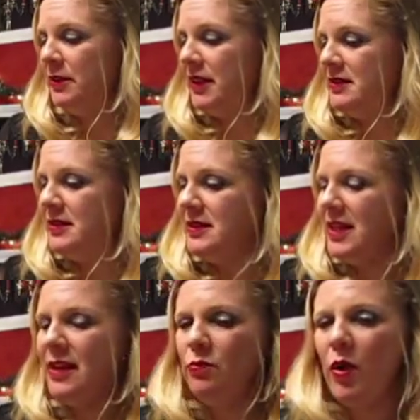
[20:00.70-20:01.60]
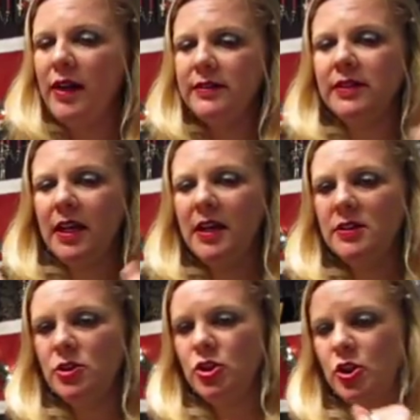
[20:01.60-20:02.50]
let's see what
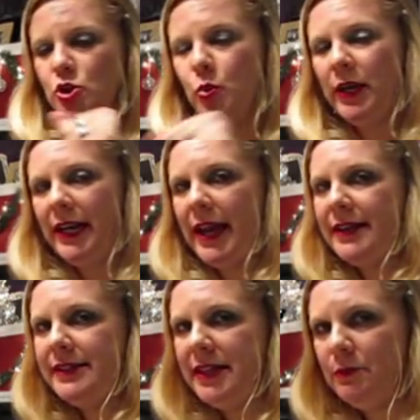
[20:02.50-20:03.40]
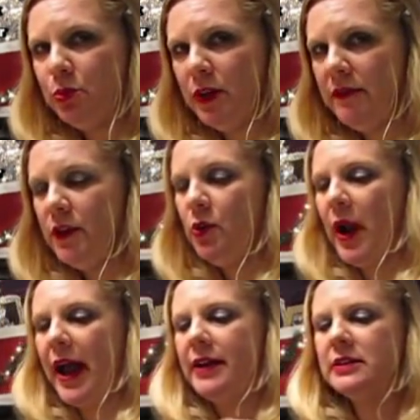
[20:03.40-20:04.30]
the 2019 preview
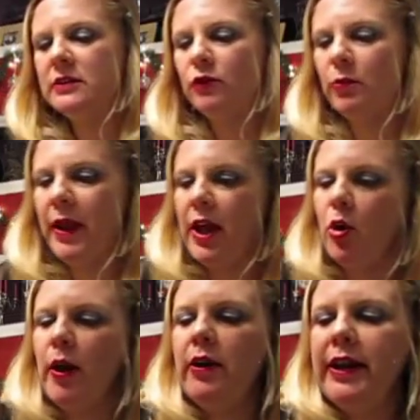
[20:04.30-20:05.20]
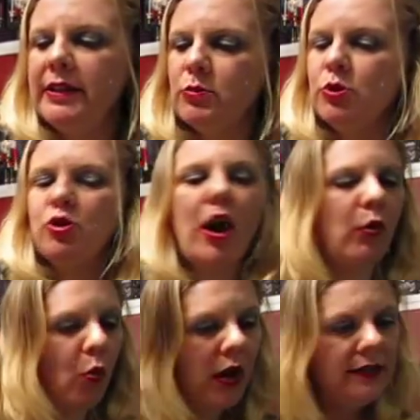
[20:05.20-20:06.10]
has for my Aquarians. We're
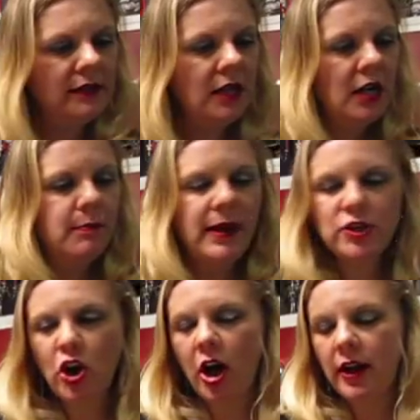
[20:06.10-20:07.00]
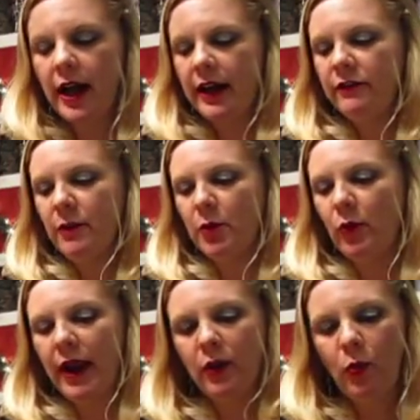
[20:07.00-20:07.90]
drawing one major arcana from the
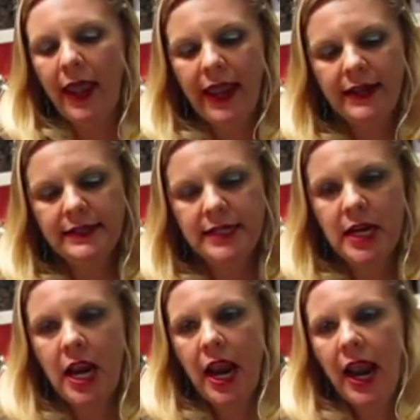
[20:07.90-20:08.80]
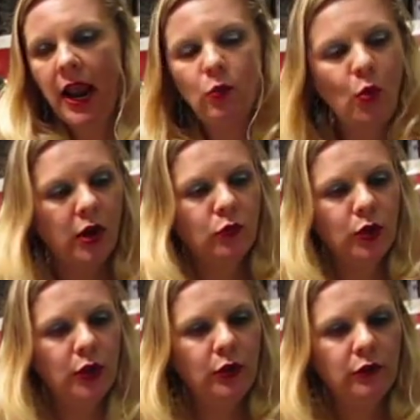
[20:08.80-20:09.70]
Rider-Waite, and 1
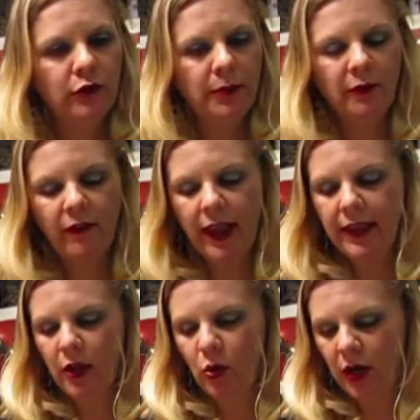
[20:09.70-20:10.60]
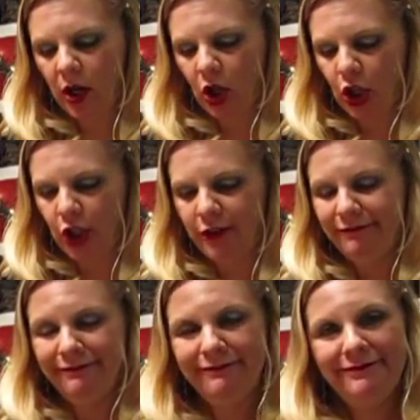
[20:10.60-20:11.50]
rune from the Viking Oracle.
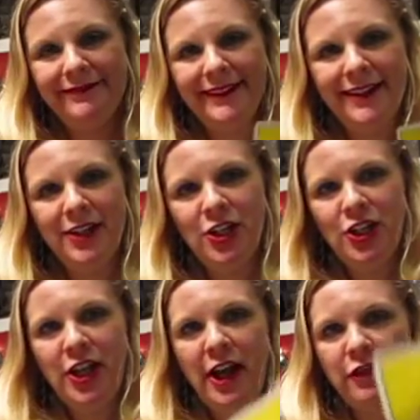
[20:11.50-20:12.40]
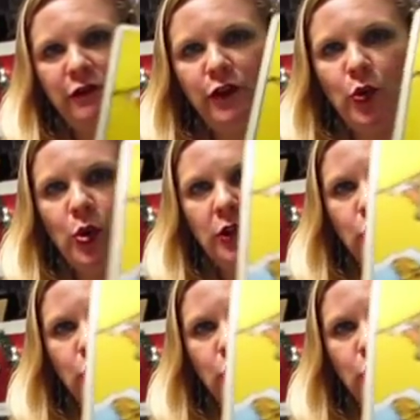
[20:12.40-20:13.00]
You got the Fool,